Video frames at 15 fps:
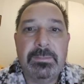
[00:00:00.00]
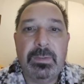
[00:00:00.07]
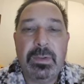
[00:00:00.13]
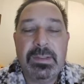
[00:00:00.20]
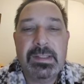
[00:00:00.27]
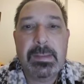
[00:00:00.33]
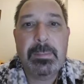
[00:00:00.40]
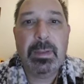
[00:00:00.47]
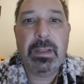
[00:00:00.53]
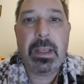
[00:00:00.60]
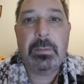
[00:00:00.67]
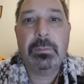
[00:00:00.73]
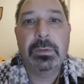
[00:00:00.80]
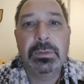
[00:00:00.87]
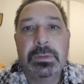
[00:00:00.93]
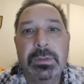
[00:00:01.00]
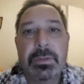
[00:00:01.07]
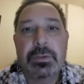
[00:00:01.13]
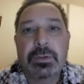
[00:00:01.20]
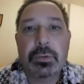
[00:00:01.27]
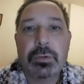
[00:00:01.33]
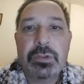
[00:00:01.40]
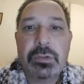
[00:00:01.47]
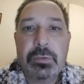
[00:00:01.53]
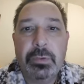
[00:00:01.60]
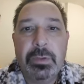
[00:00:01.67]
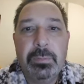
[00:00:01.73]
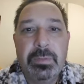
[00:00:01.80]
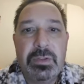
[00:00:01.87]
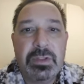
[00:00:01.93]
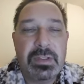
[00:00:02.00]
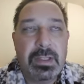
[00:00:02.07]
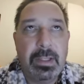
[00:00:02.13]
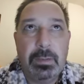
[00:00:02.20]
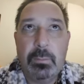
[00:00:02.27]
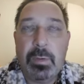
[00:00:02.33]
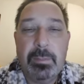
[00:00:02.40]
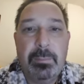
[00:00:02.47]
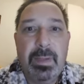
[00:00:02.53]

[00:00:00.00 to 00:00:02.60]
For example, I wrote a short story which is like 1